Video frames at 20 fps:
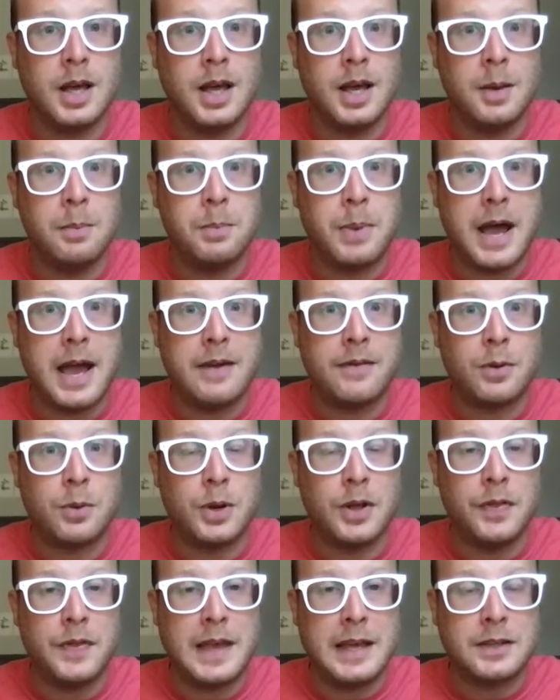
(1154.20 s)
Bye,
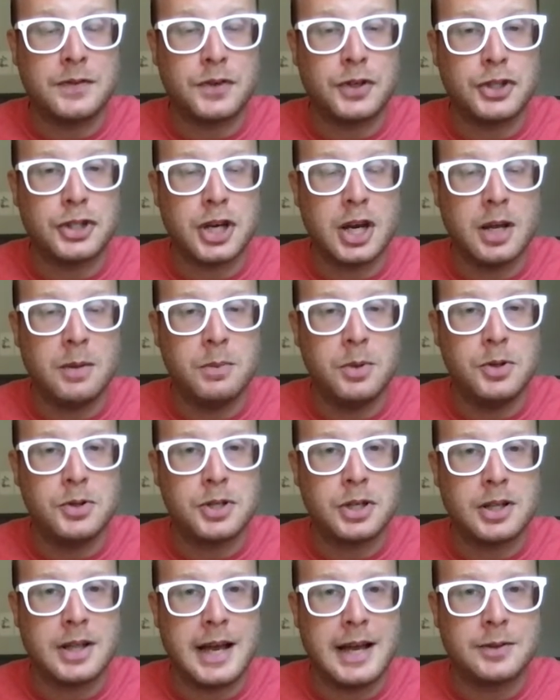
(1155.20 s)
everyone. Thanks for sharing
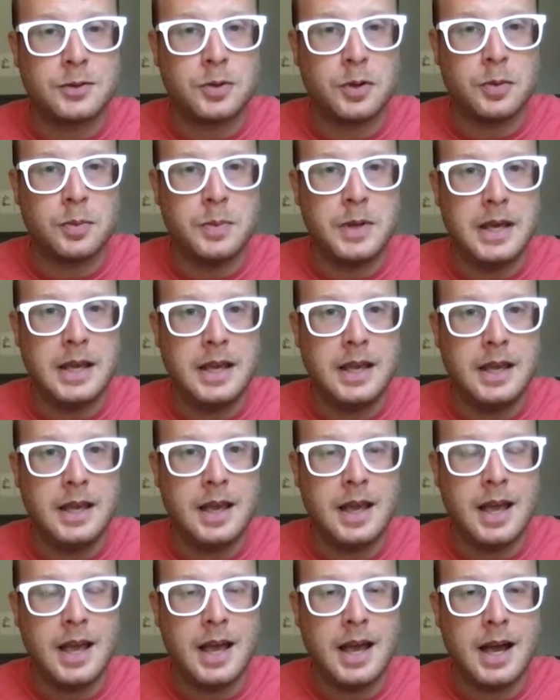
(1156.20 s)
music class with me.
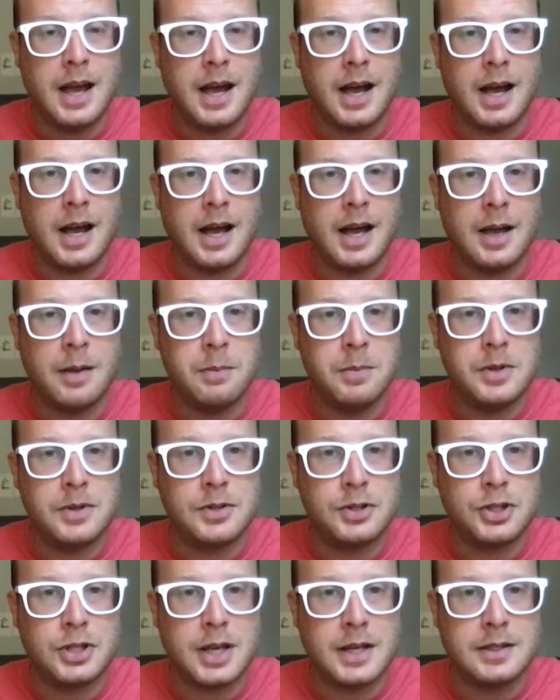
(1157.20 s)
I'm
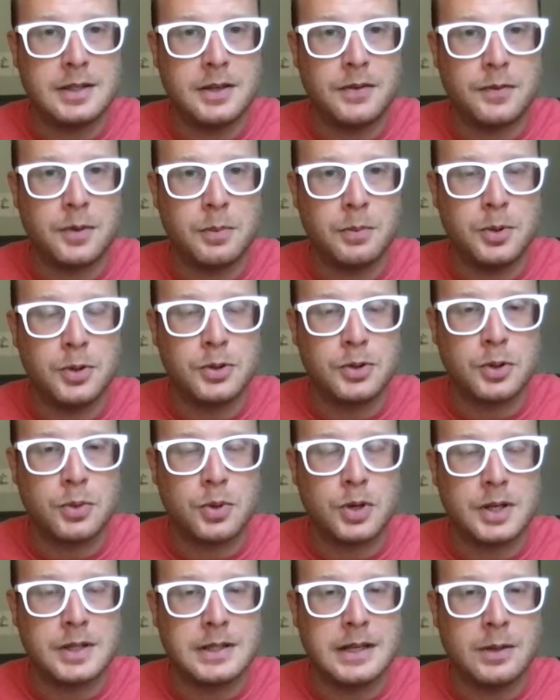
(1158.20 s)
Mr. Jesse from
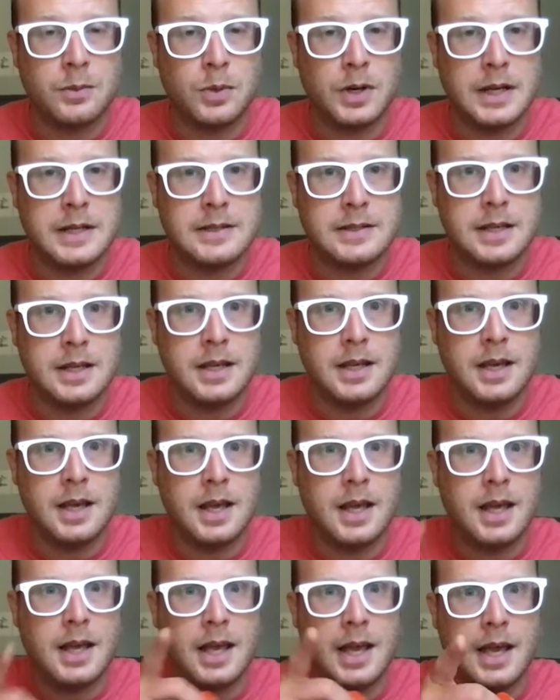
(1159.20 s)
Musicworks NYC,
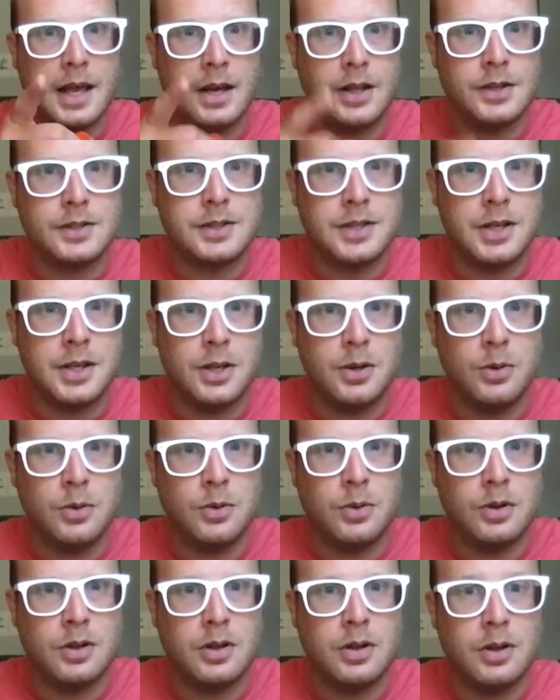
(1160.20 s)
and I'll see
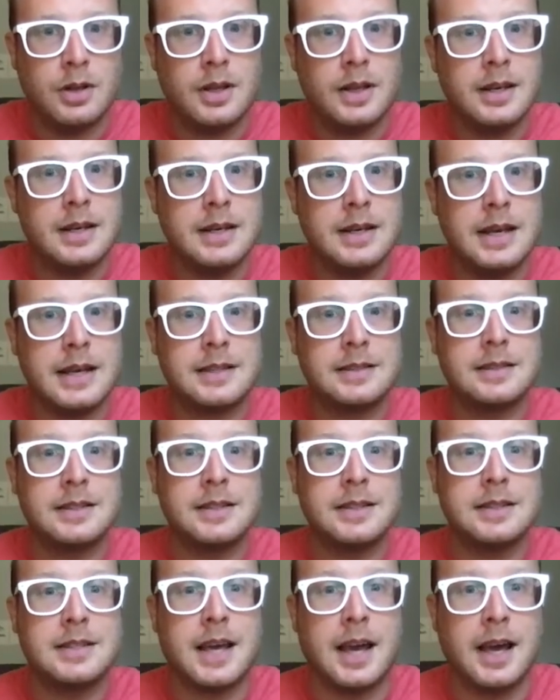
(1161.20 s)
you
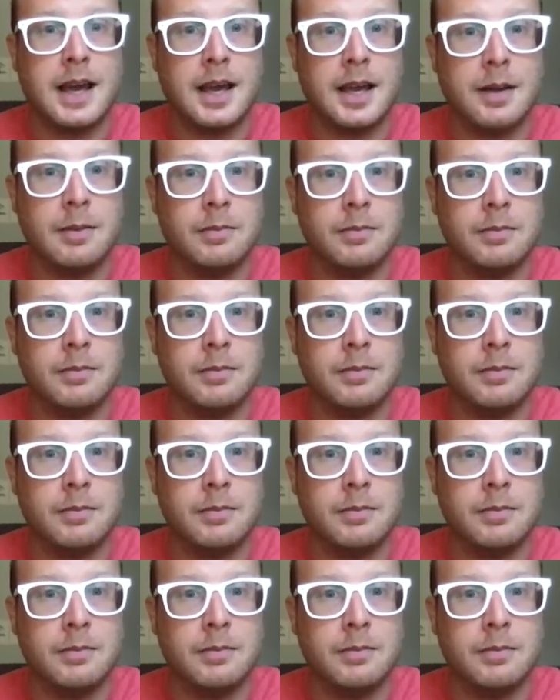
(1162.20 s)
next time.